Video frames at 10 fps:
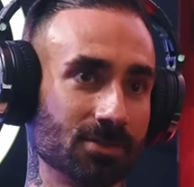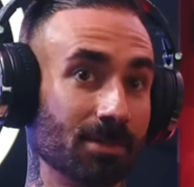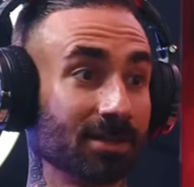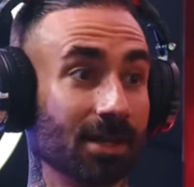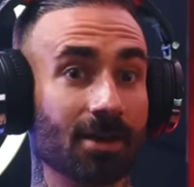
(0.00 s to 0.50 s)
A
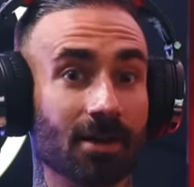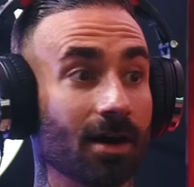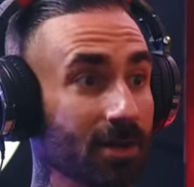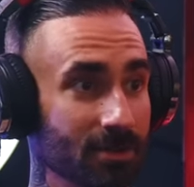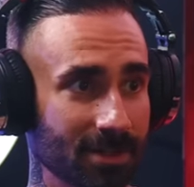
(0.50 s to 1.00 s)
month later,
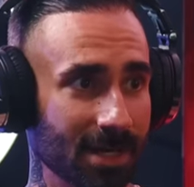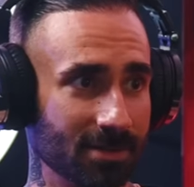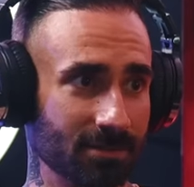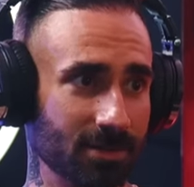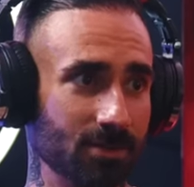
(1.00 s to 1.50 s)

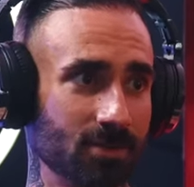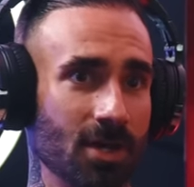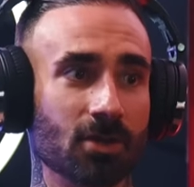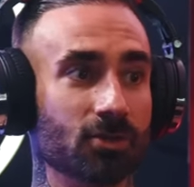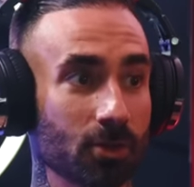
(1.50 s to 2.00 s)
100,000,
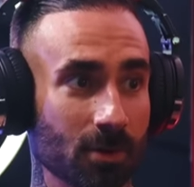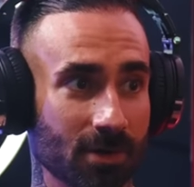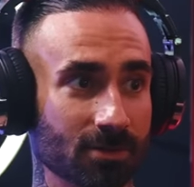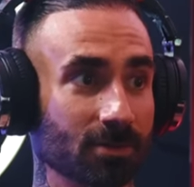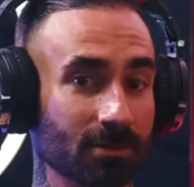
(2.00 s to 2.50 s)

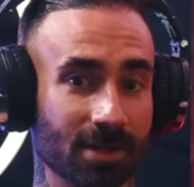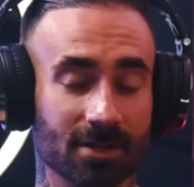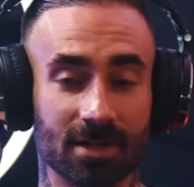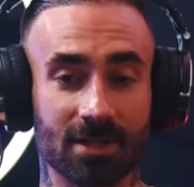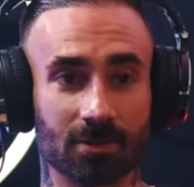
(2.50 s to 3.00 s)
200,
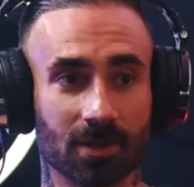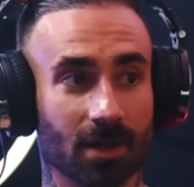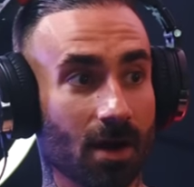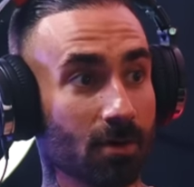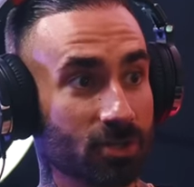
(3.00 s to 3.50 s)
300. And so we're
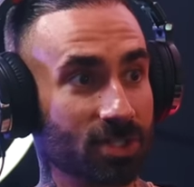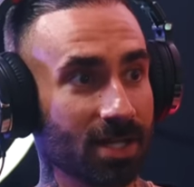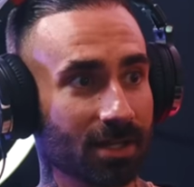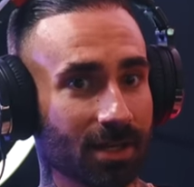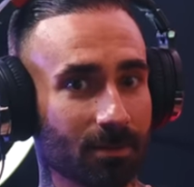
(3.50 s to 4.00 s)
like, oh
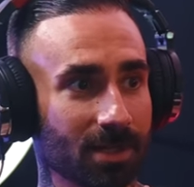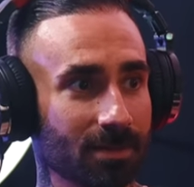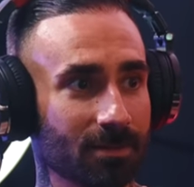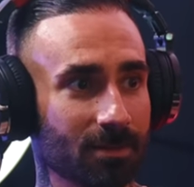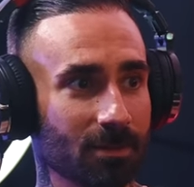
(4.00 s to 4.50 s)
shit, like
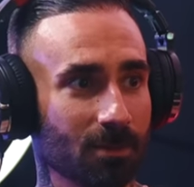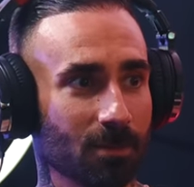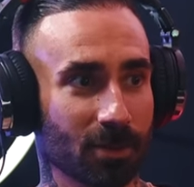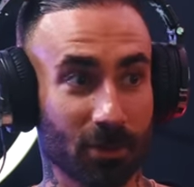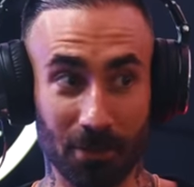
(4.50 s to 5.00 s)

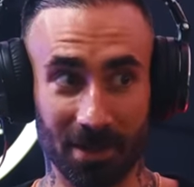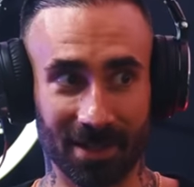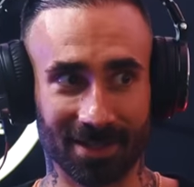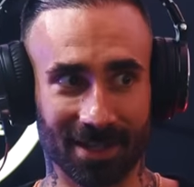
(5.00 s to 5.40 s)
we're doing it.